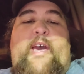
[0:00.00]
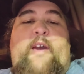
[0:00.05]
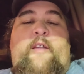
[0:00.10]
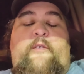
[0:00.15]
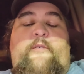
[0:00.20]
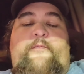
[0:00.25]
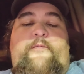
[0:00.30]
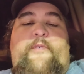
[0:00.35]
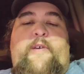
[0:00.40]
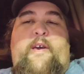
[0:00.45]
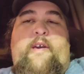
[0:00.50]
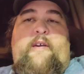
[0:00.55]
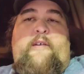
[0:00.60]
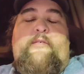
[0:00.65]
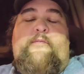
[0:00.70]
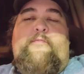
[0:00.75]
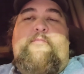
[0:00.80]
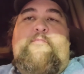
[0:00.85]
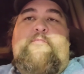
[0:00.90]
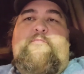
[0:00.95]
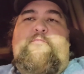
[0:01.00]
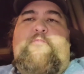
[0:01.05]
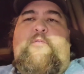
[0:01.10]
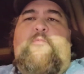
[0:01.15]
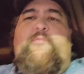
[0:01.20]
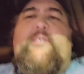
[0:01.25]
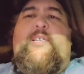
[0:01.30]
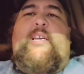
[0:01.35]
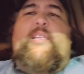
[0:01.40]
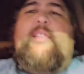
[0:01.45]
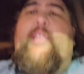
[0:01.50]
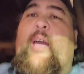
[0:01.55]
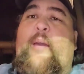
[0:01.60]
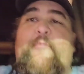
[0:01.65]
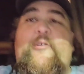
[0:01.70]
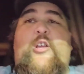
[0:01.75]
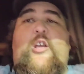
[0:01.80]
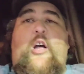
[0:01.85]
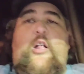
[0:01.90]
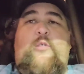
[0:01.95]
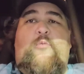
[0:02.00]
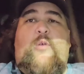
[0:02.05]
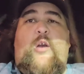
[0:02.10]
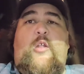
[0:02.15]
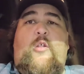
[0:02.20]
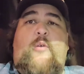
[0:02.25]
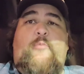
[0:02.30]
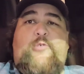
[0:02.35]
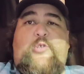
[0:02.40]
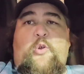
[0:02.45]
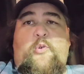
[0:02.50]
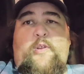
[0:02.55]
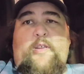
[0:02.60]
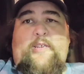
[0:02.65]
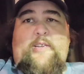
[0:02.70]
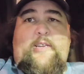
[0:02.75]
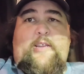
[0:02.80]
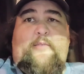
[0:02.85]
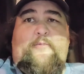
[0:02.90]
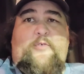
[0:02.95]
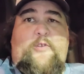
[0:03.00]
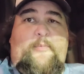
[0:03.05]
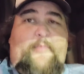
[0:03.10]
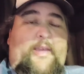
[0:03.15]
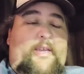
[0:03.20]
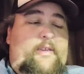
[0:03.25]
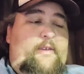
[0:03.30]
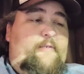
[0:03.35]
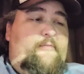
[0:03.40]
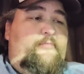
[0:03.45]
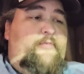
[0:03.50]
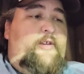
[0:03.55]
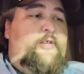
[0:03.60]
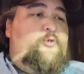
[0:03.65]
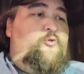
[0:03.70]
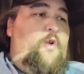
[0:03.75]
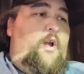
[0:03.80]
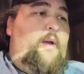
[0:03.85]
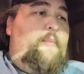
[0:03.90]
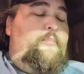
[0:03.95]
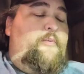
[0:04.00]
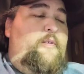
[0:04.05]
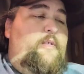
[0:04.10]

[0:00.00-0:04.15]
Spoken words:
of where was I? Lyman, Colorado. I was going into Denver to make a drop.